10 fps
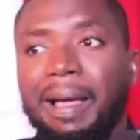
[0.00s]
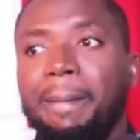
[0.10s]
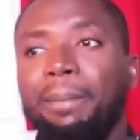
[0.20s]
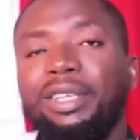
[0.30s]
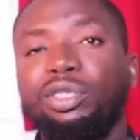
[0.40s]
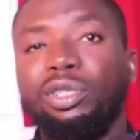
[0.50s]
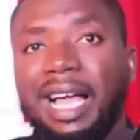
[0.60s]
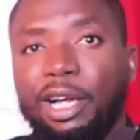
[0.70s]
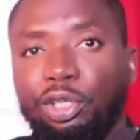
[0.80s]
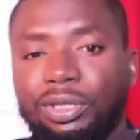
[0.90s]
based on his
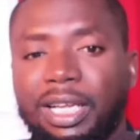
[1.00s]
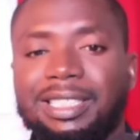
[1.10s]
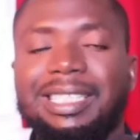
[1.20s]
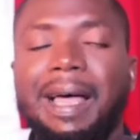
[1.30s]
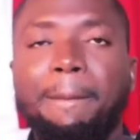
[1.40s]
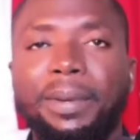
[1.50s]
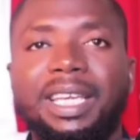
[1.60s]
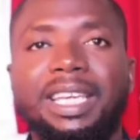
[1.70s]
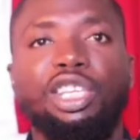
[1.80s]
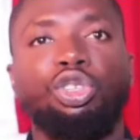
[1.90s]
action, that
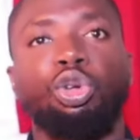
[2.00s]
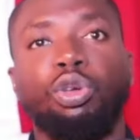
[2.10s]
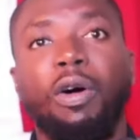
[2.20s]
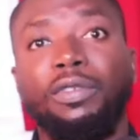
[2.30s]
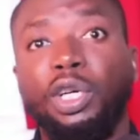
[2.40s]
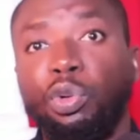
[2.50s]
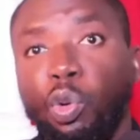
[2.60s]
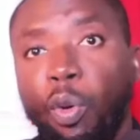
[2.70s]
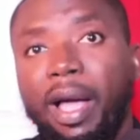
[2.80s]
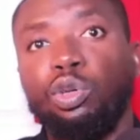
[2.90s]
Sambi is not of the
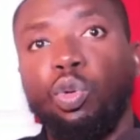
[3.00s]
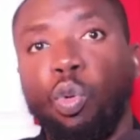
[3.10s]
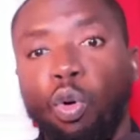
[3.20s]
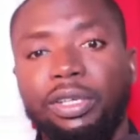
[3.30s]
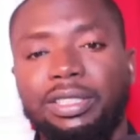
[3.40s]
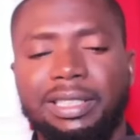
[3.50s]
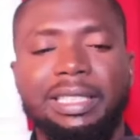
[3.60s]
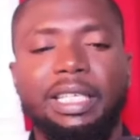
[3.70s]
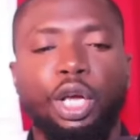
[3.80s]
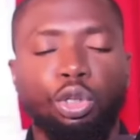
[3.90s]
required
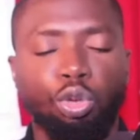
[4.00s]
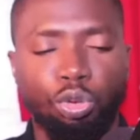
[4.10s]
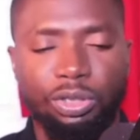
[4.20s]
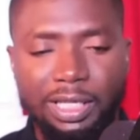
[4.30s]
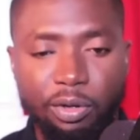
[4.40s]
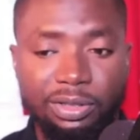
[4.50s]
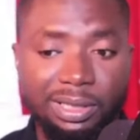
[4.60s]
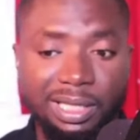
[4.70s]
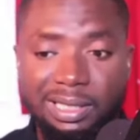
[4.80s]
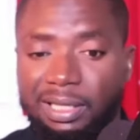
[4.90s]
quality to take us to
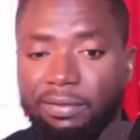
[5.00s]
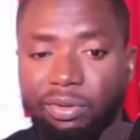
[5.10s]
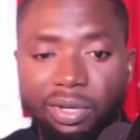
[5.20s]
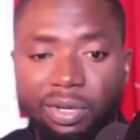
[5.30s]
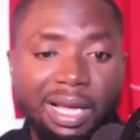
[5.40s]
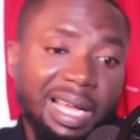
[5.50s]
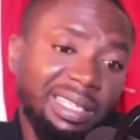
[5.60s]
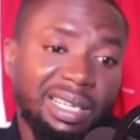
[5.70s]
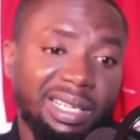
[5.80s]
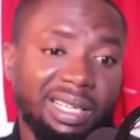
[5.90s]
the next level. And
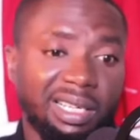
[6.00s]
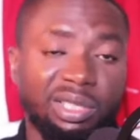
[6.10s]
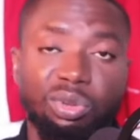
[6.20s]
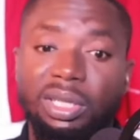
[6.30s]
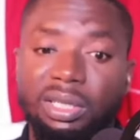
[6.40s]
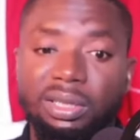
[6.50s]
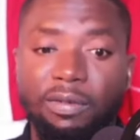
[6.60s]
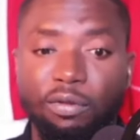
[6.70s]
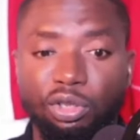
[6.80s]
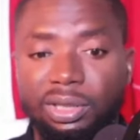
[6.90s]
it is what it is,
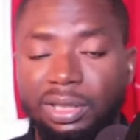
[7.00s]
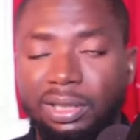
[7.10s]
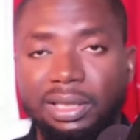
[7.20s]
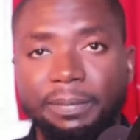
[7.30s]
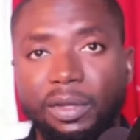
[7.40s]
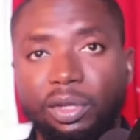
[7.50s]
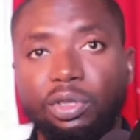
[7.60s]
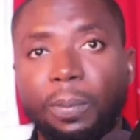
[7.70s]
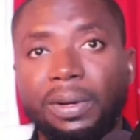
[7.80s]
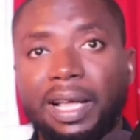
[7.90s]
unfortunately.
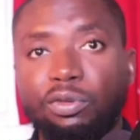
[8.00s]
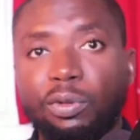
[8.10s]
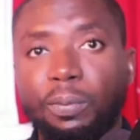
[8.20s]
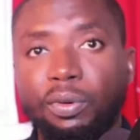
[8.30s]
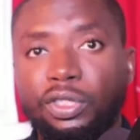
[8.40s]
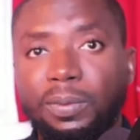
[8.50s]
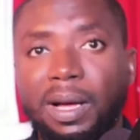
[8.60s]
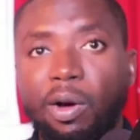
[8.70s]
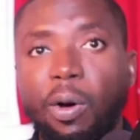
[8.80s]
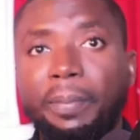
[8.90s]
Not all players will
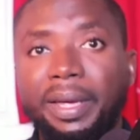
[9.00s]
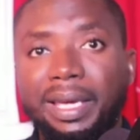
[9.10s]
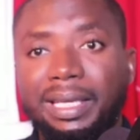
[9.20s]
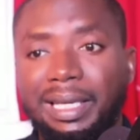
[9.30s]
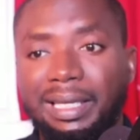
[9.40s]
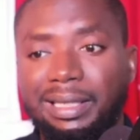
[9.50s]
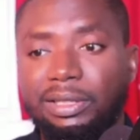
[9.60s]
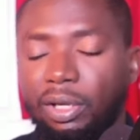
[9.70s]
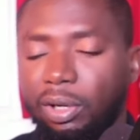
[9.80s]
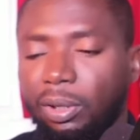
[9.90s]
prosper or make it at a
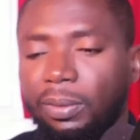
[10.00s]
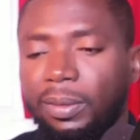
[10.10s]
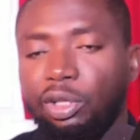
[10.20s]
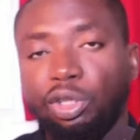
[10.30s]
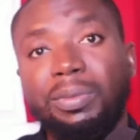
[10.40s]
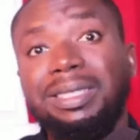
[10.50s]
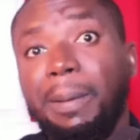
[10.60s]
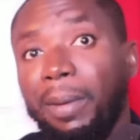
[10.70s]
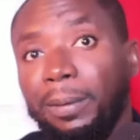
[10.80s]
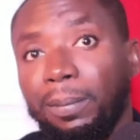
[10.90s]
certain club. It doesn't make
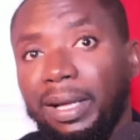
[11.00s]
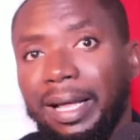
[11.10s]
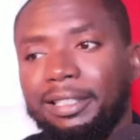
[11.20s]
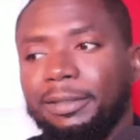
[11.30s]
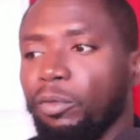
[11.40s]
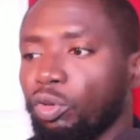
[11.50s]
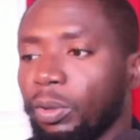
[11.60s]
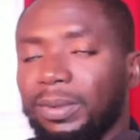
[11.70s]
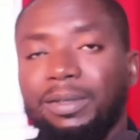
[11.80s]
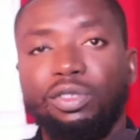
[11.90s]
them bad players.
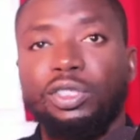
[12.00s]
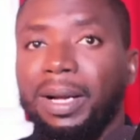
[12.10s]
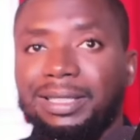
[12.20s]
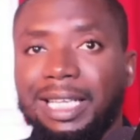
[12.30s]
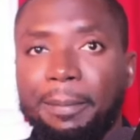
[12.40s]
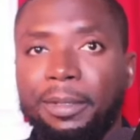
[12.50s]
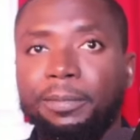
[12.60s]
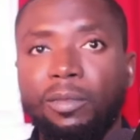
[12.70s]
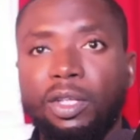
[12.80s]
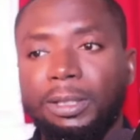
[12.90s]
Sometimes just bad
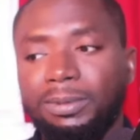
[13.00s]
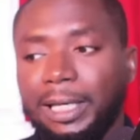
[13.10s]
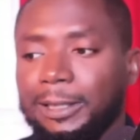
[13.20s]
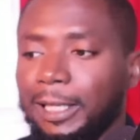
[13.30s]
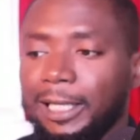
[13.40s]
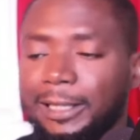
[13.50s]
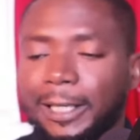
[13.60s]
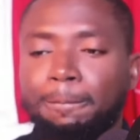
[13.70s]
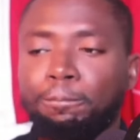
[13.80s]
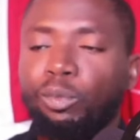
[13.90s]
timing. Sometimes, like I
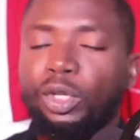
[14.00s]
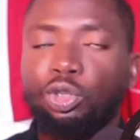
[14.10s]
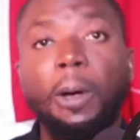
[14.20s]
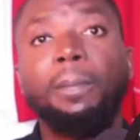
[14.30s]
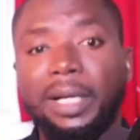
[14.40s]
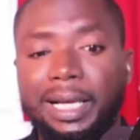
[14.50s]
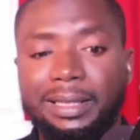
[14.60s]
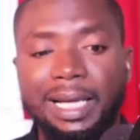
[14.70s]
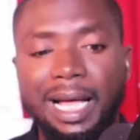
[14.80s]
said, some players